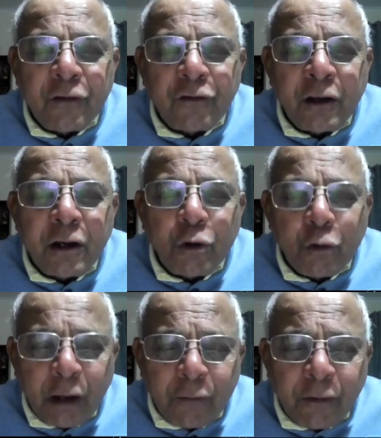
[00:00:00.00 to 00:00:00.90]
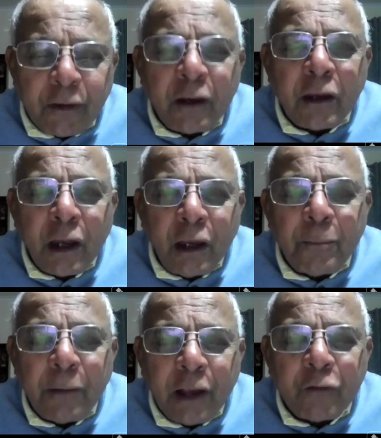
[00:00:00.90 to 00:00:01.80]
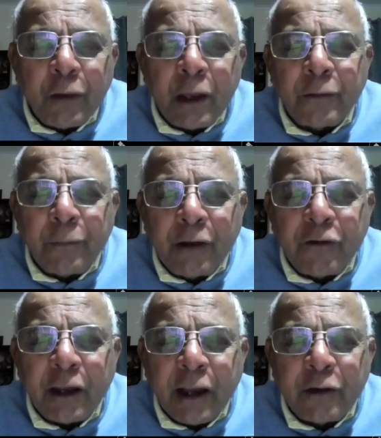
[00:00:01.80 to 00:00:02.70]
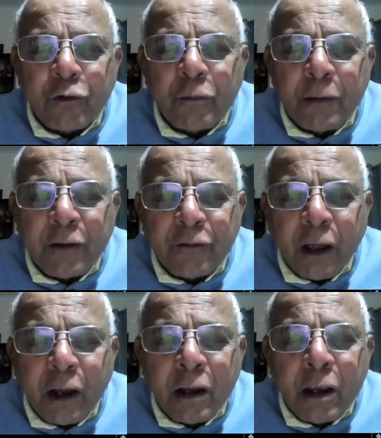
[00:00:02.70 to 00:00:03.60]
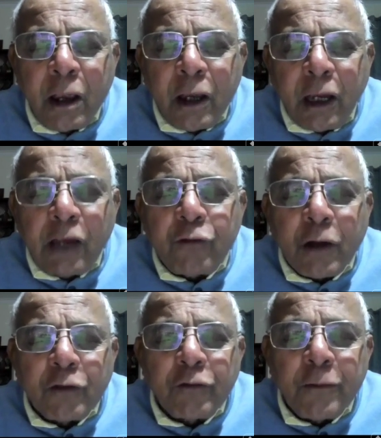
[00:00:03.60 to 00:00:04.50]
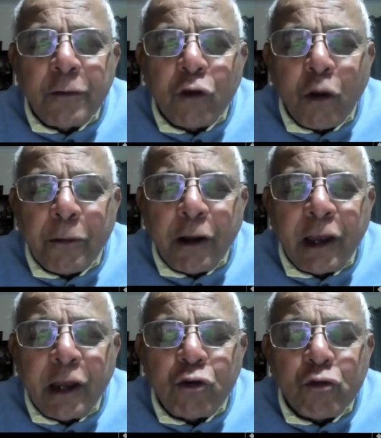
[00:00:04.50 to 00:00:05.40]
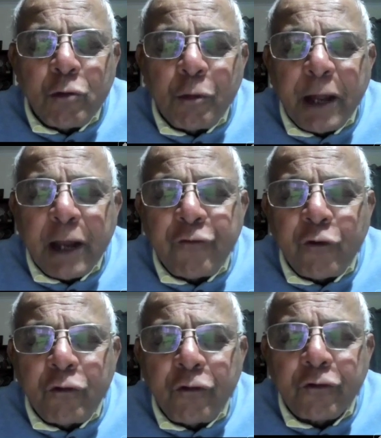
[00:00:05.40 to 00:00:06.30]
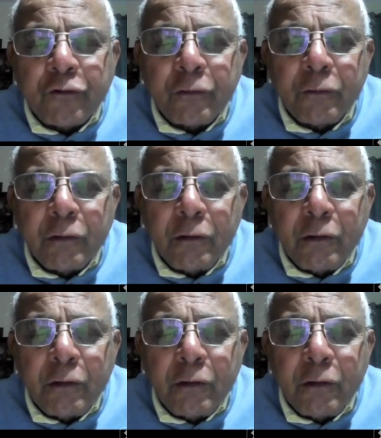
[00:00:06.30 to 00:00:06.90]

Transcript: concerned, you can visit any place where military cantonments are. Each one of them is operating 2 mobile phones.